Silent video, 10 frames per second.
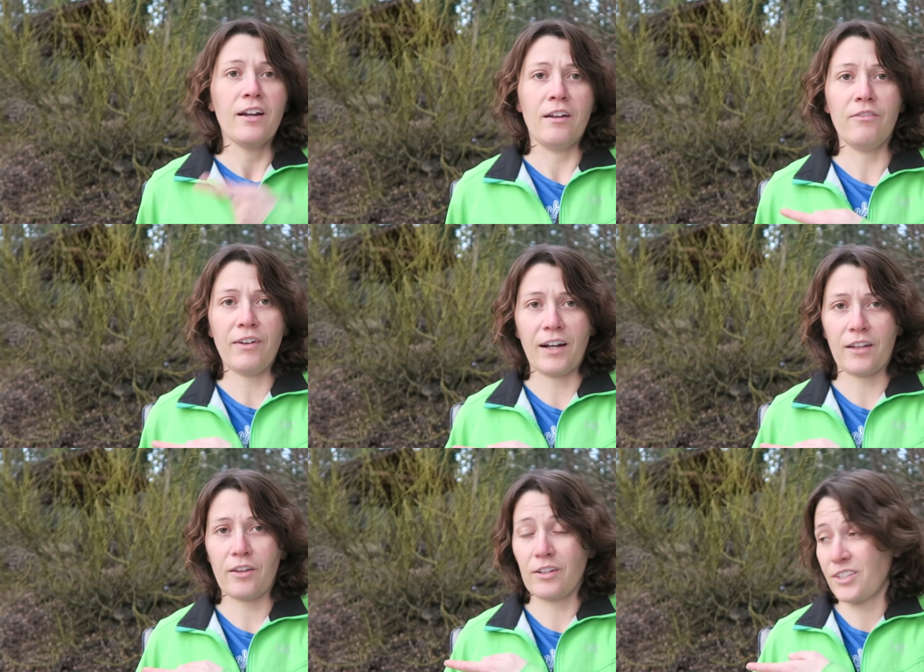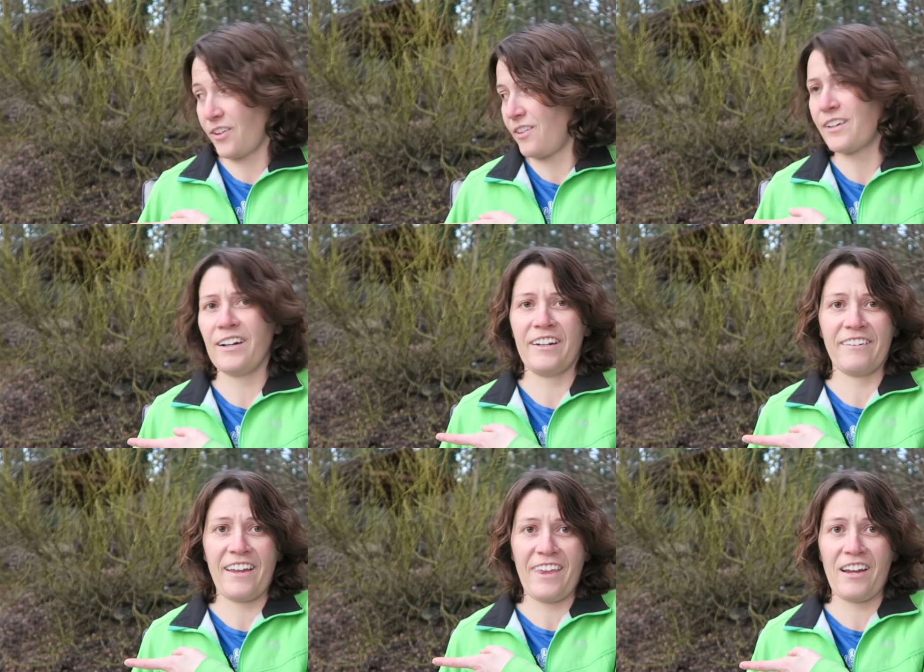In fact, you can just click on it
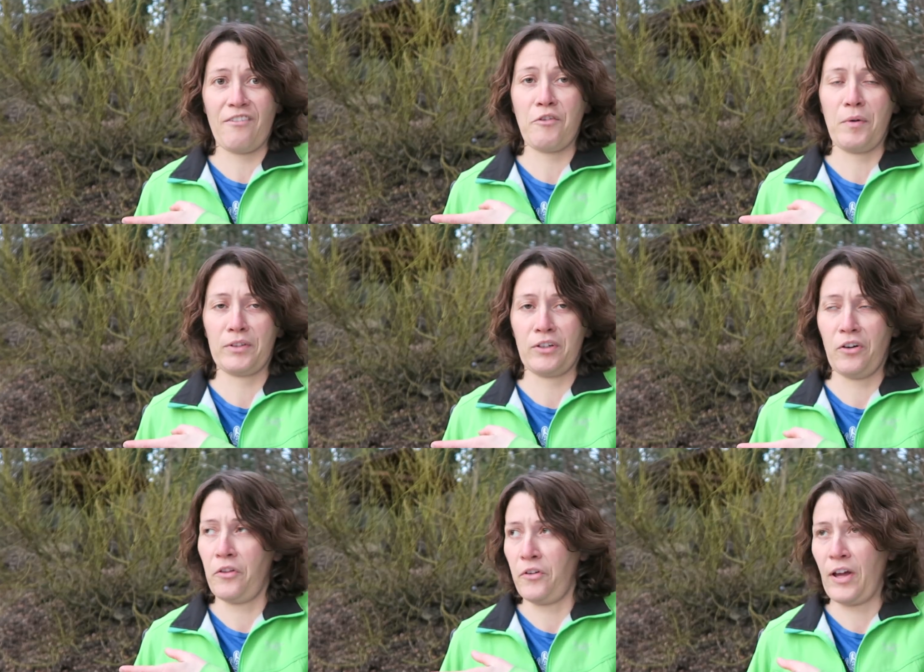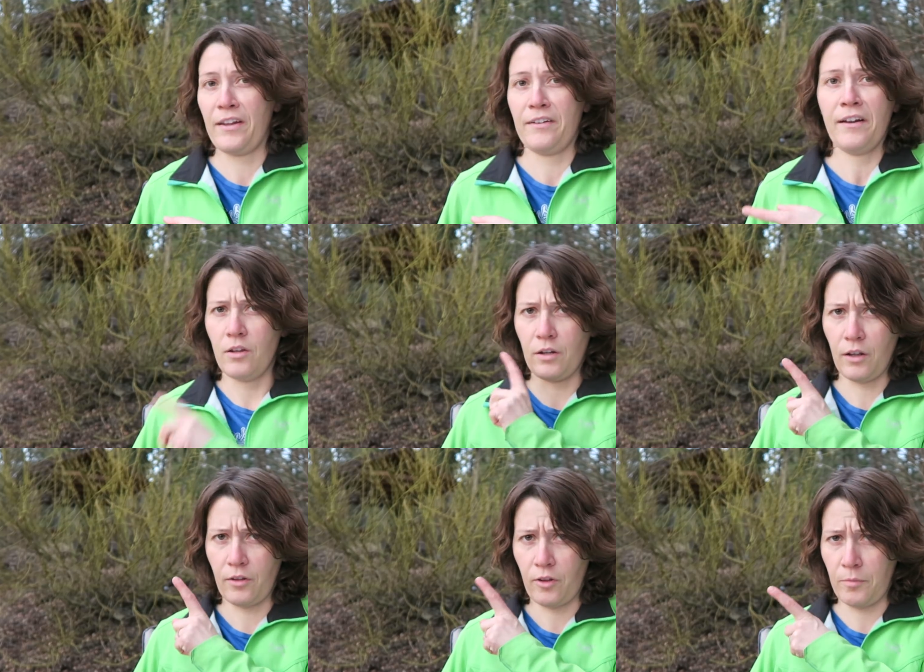right here if you want to go do that. You can
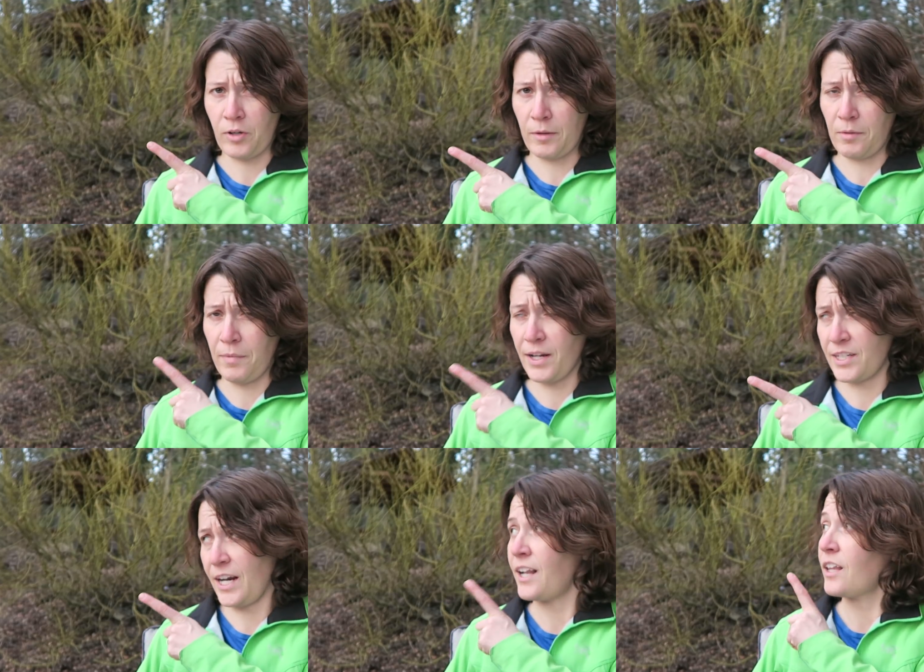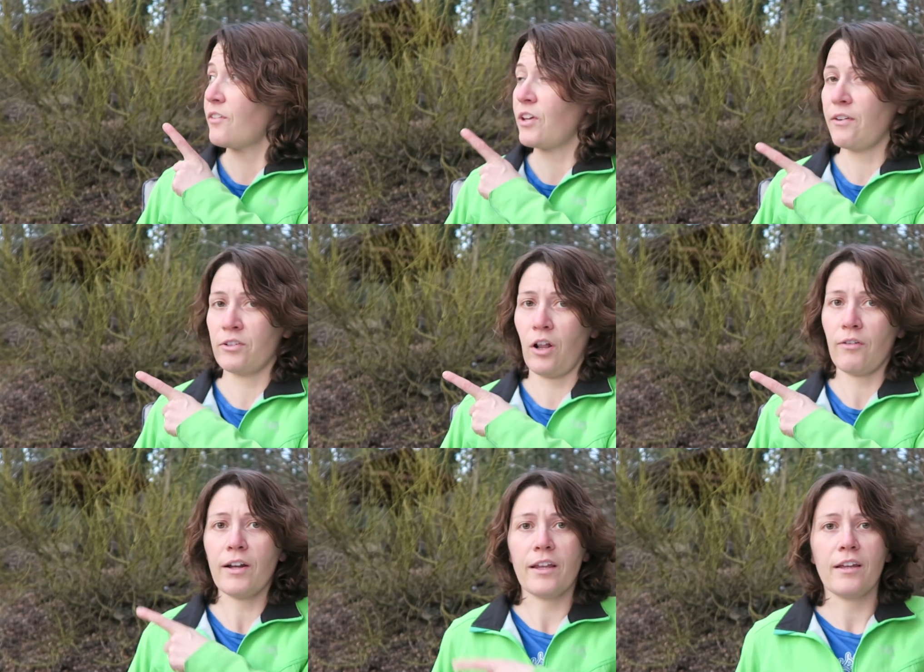also subscribe to my channel if you haven't
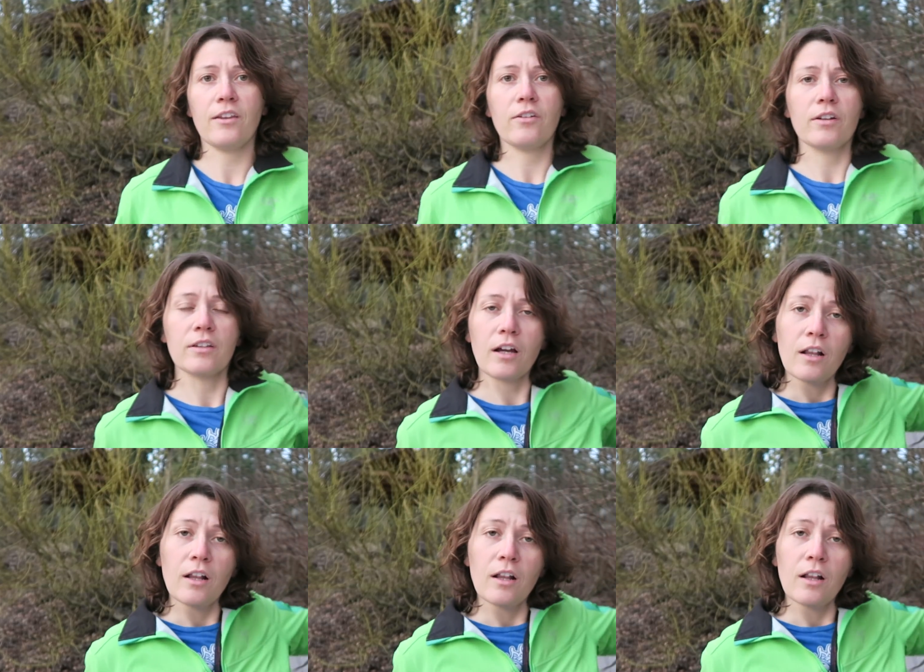already, and you can